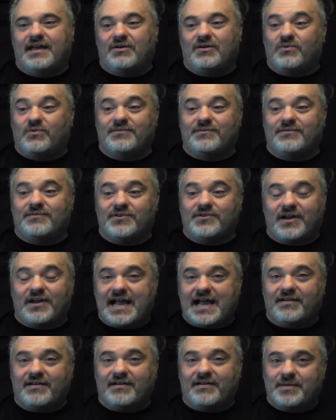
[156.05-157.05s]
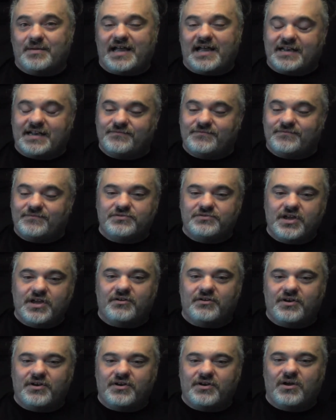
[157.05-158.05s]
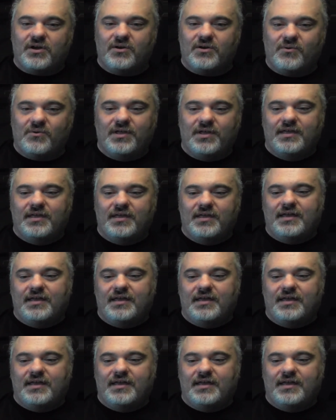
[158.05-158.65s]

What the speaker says: whenever you're out and about. If you don't know